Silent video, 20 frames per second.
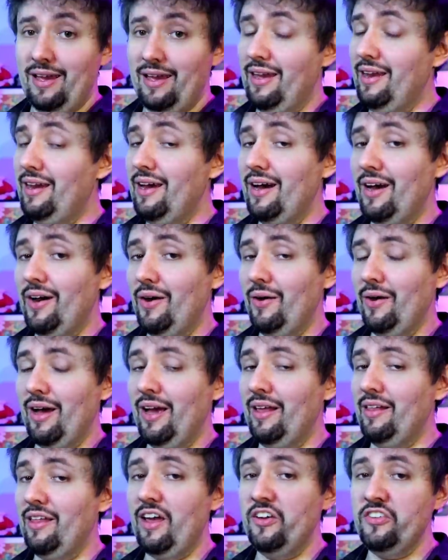You know,
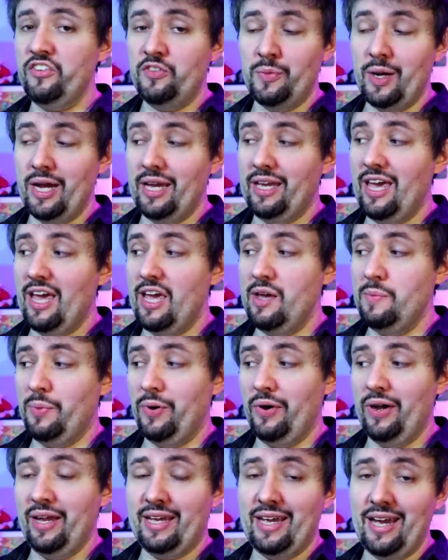I loved my Game
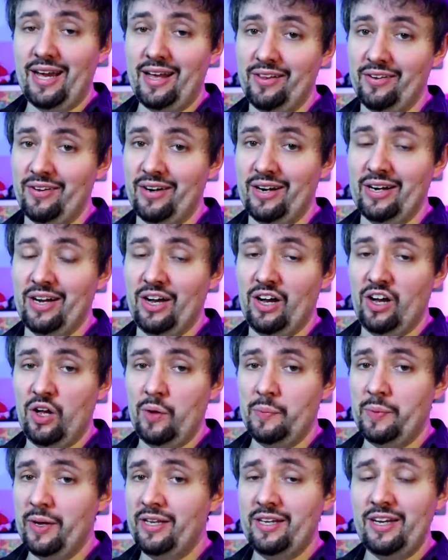Boy Color and all,
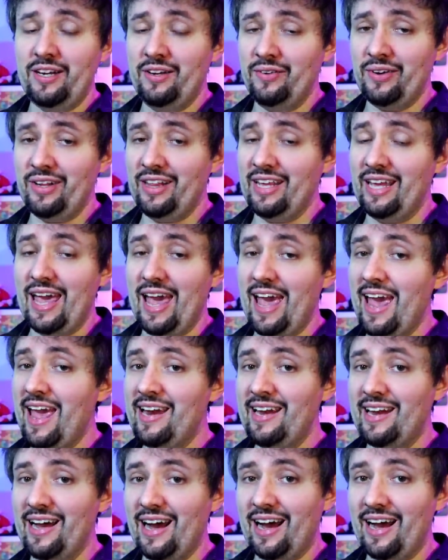but it didn't really
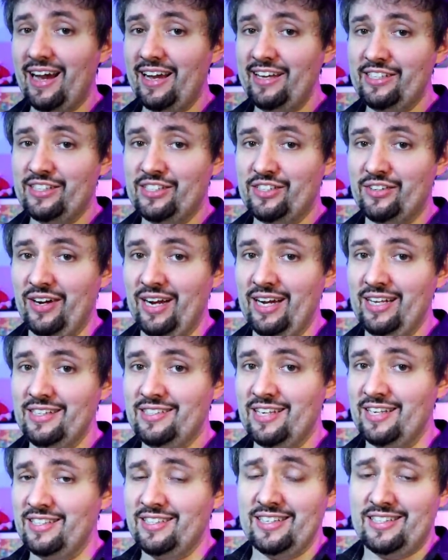end eye strain
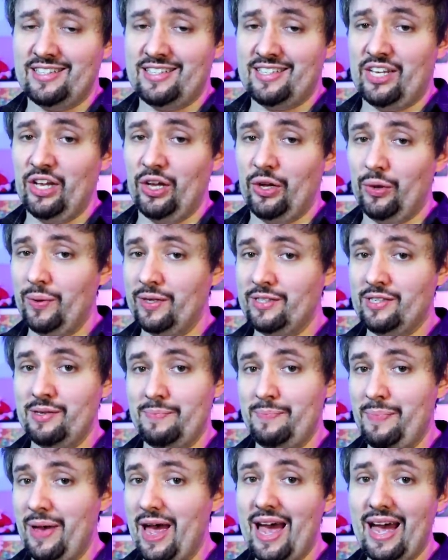since it still
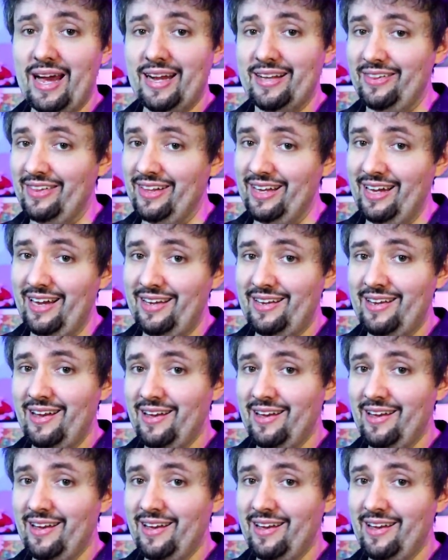wasn't backlit.